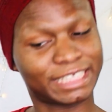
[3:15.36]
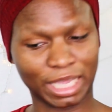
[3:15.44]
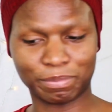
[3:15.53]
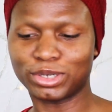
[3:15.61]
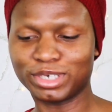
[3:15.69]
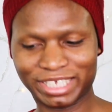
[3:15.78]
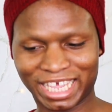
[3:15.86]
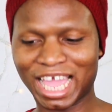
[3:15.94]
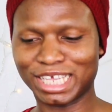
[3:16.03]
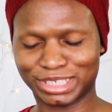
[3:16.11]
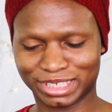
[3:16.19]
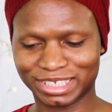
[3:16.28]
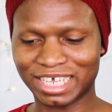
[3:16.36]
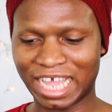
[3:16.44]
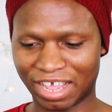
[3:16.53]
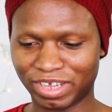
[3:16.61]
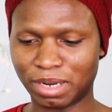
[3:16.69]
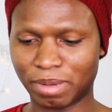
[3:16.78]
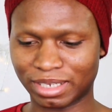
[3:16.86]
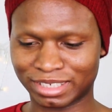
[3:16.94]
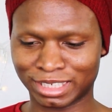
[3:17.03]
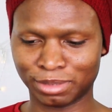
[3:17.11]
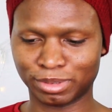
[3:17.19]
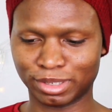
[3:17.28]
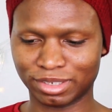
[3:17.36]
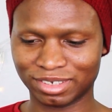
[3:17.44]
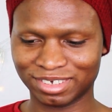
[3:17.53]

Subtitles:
Cebu, yes. I've heard about Cebu.